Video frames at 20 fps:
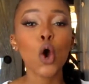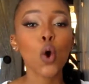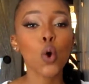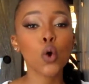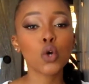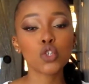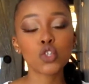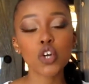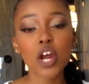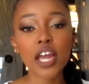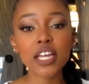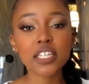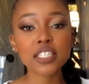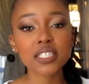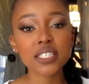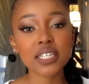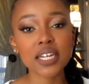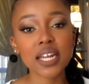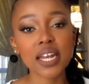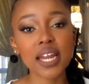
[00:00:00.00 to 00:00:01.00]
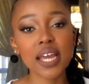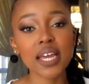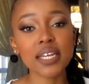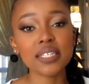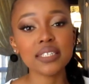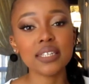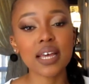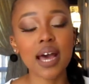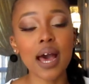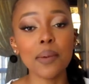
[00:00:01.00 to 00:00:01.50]
or trying to
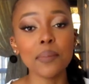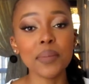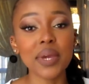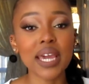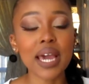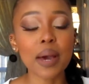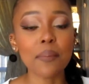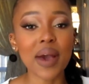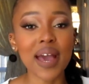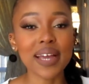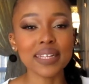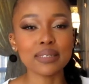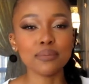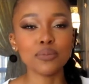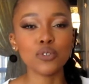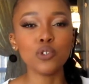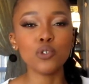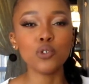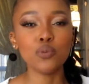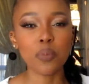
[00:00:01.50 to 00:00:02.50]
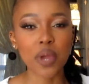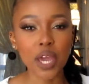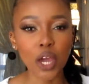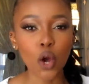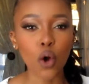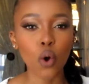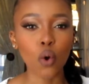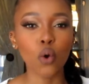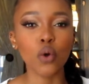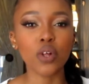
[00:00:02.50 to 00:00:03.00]
collect makeup items to make a
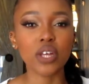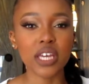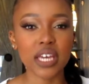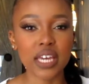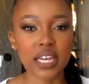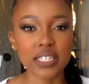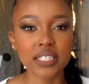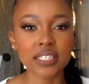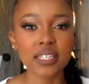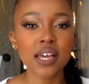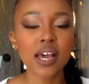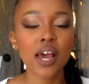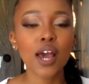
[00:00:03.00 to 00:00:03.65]
whole kit